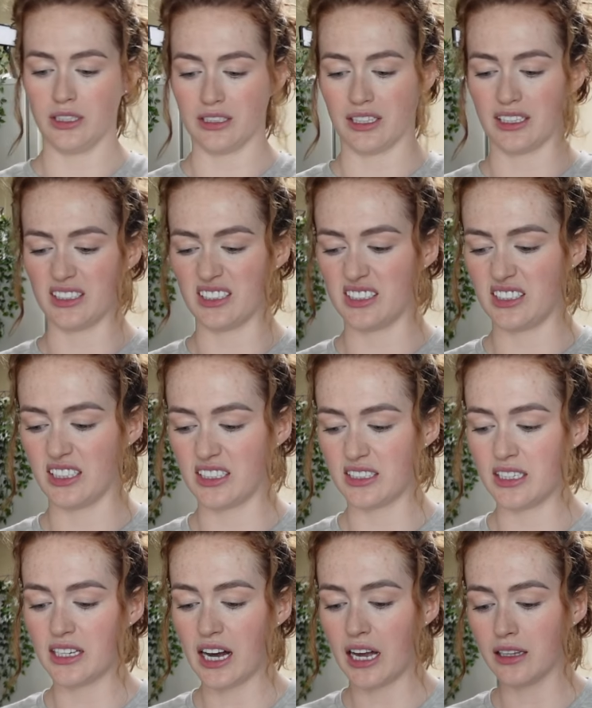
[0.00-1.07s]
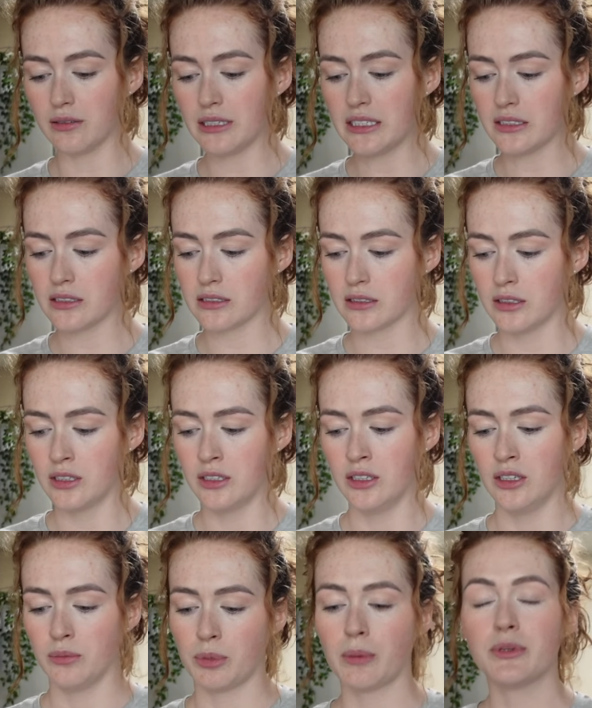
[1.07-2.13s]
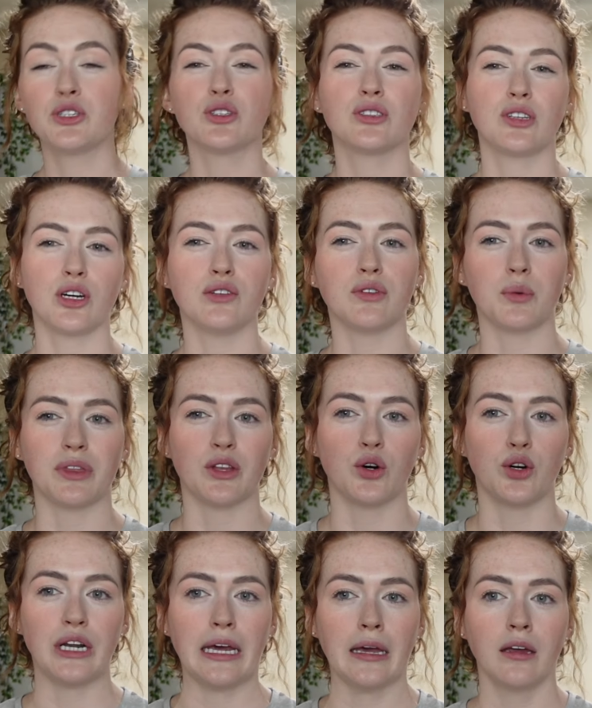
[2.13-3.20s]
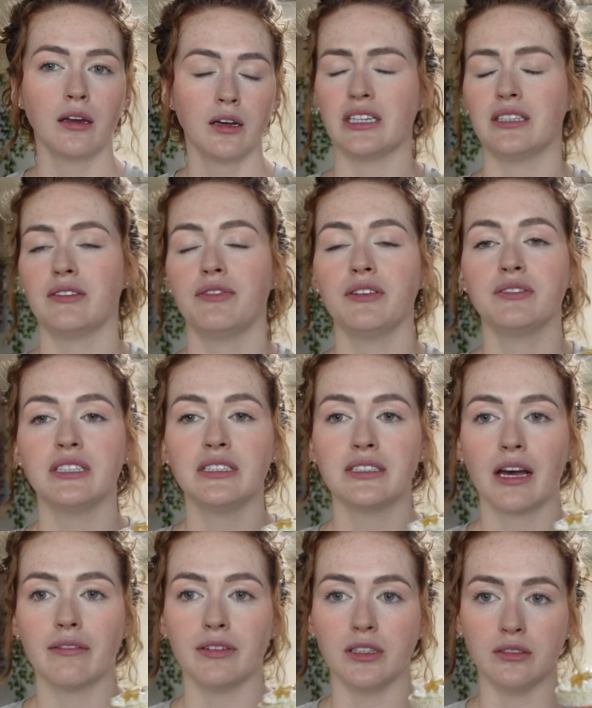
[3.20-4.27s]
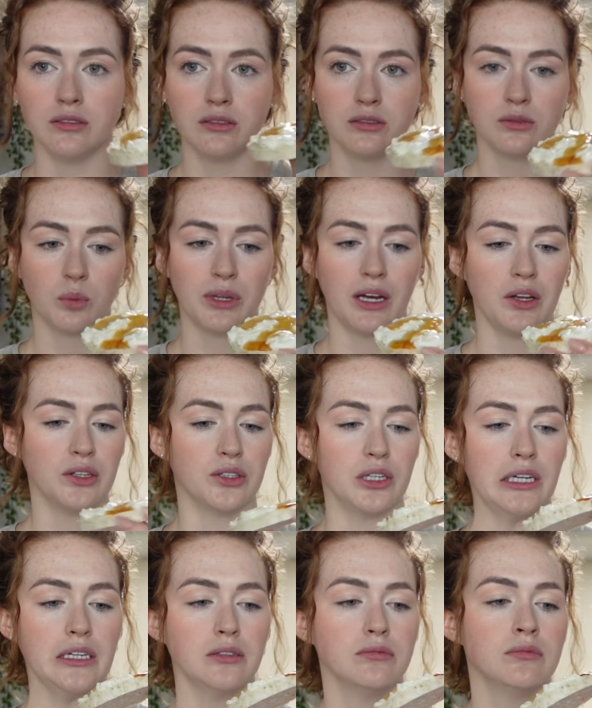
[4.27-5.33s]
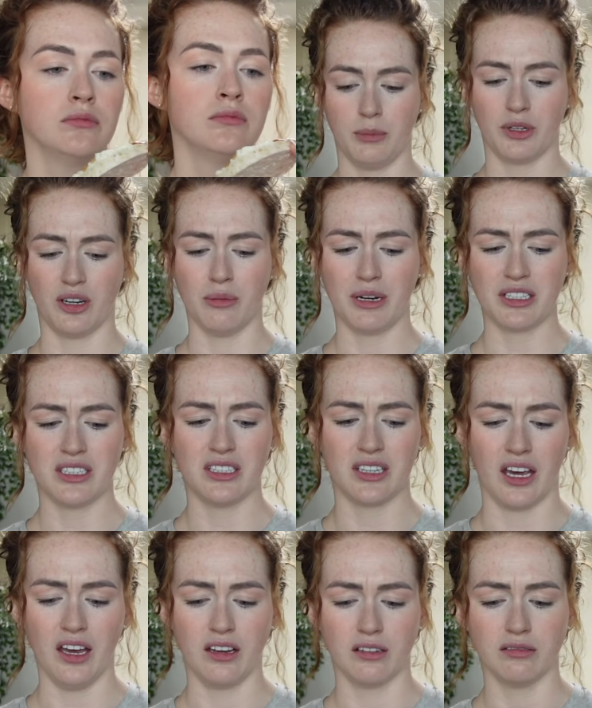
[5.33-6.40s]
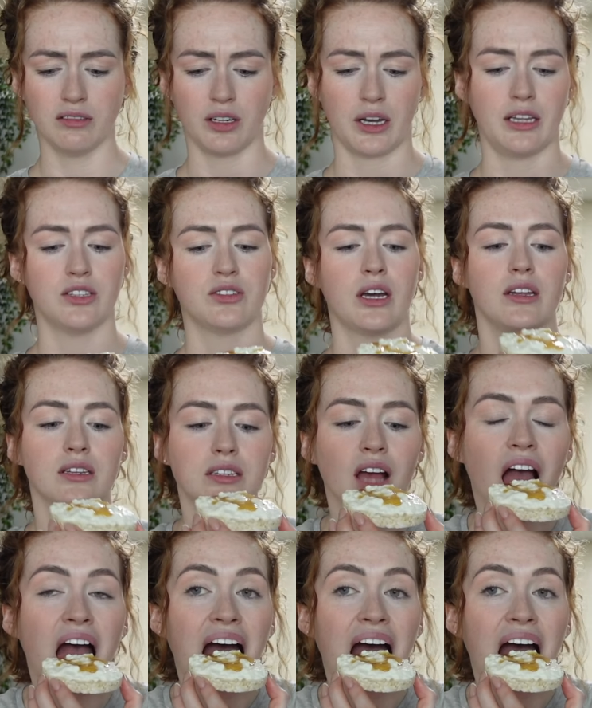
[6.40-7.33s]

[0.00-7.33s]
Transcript: it's like 60 calories. Probably just over with the honey. It's 57 without the honey. Oh my god, I'm actually scared. Okay, let's try this.